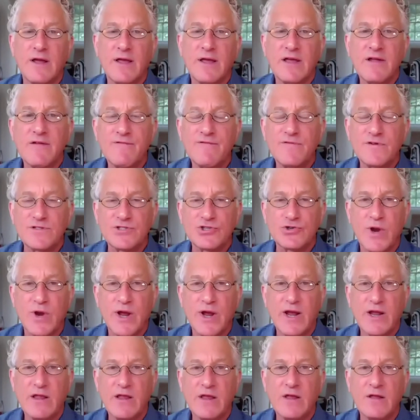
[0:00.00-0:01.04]

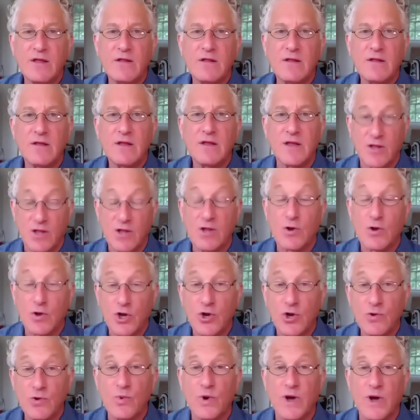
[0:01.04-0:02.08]
infiltrating, in a
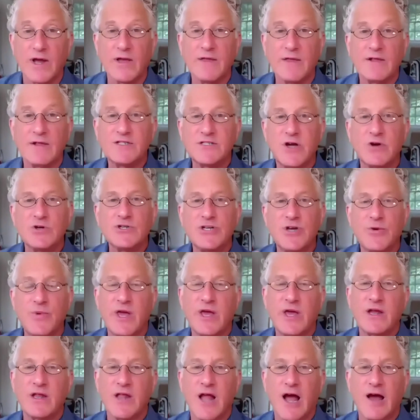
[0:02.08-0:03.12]
good way, the
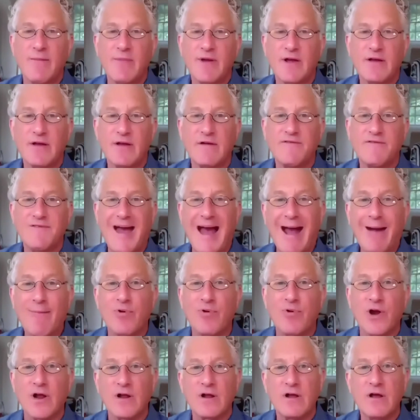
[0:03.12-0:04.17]
socioeconomic
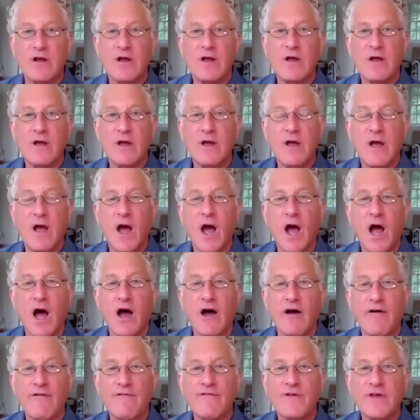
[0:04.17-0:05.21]
fabric
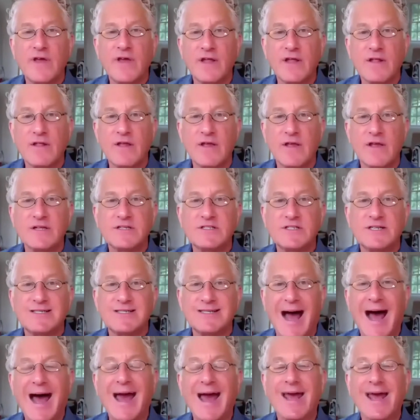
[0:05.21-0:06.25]
of Indian
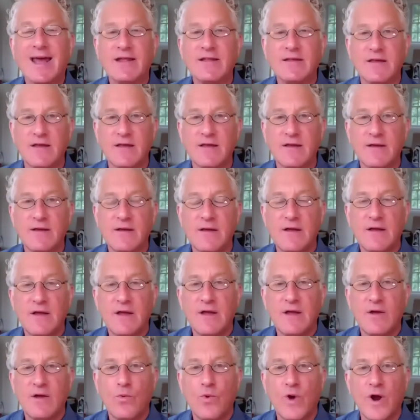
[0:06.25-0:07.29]
society,
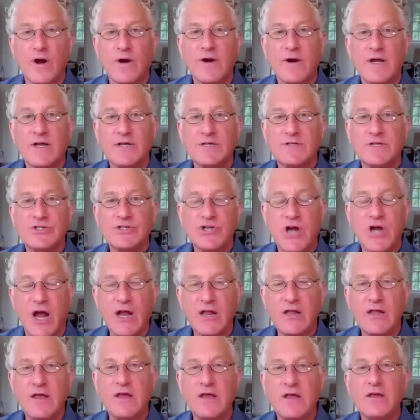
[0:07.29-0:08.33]
whereas the
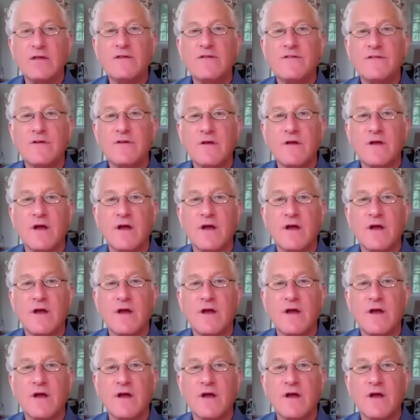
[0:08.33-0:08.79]
Chinese,